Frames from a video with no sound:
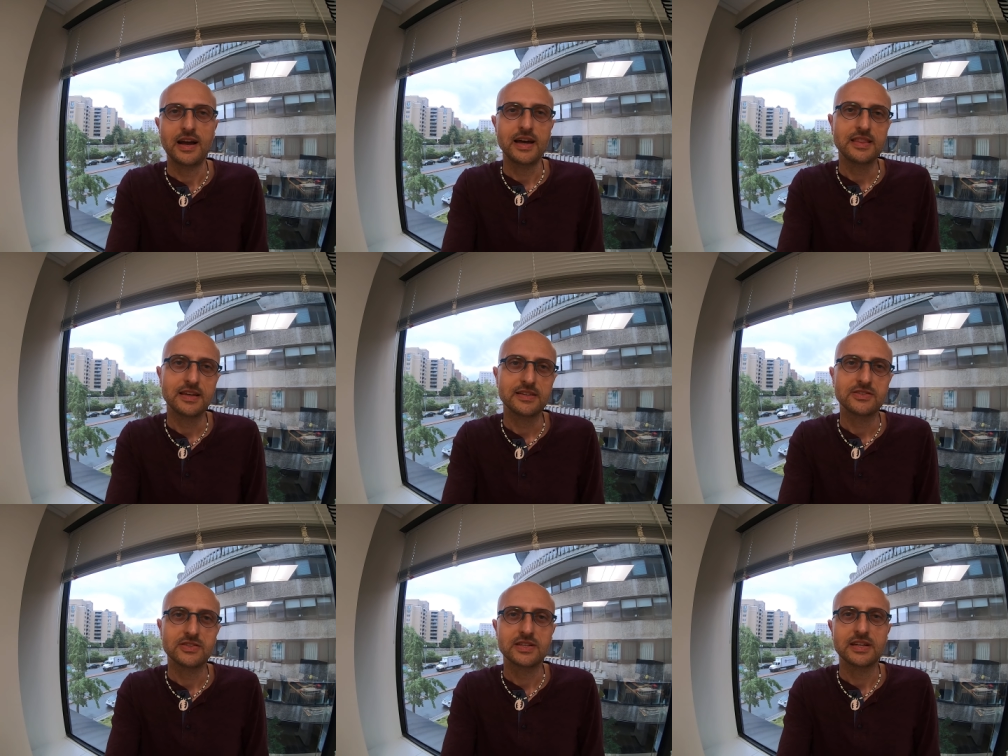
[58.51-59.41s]
I think
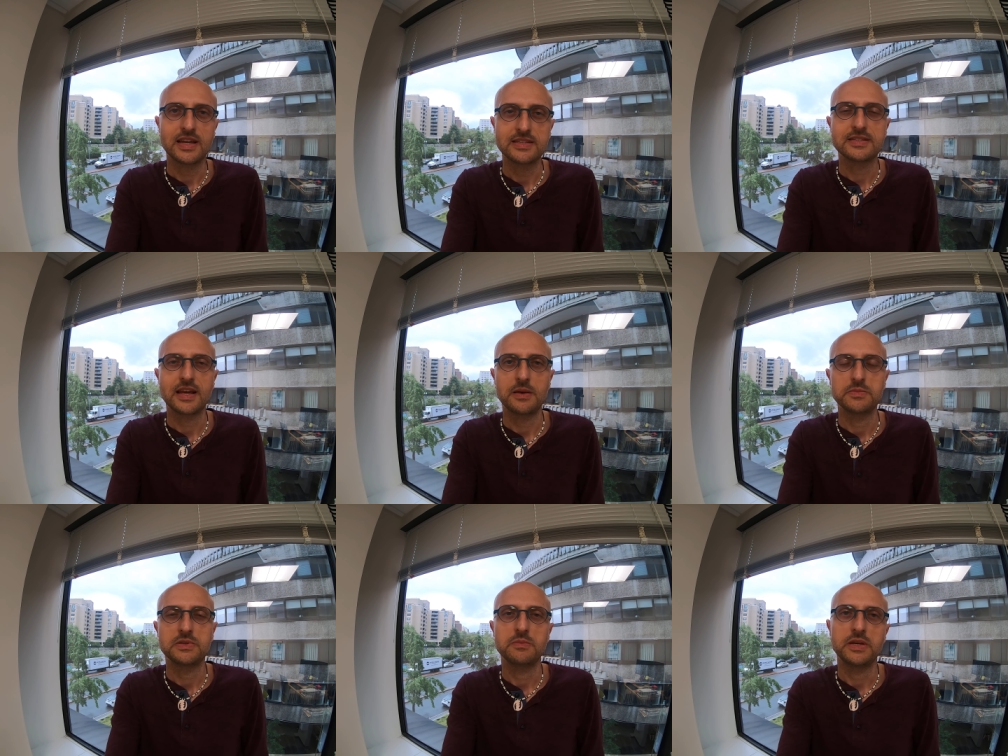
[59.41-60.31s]
it's just a nice
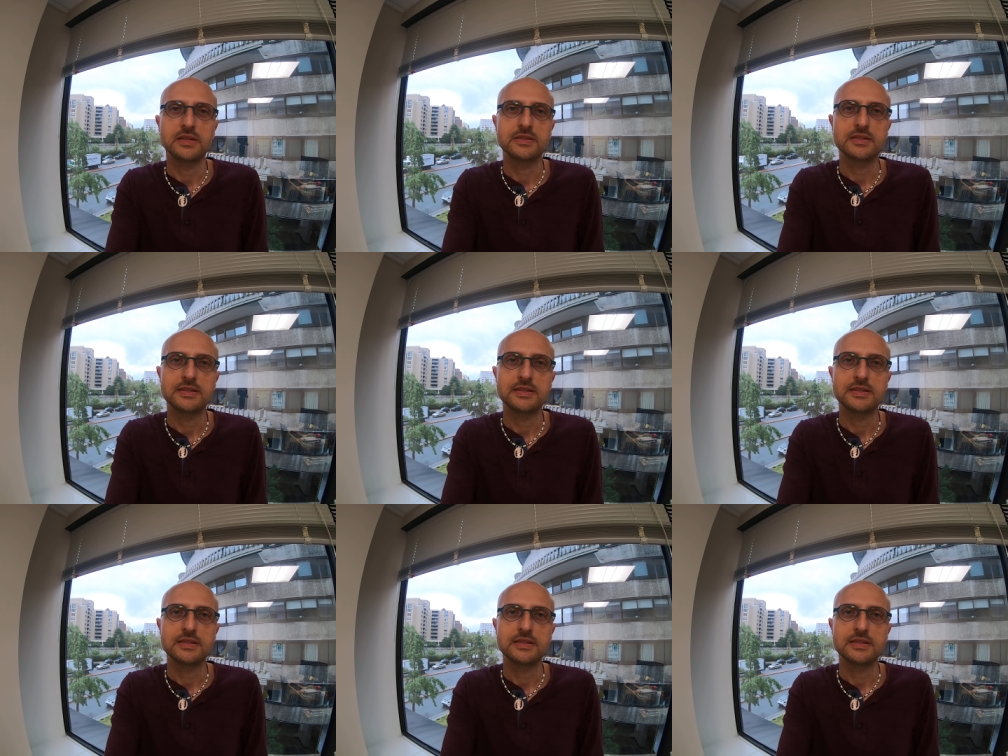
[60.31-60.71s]
time to be in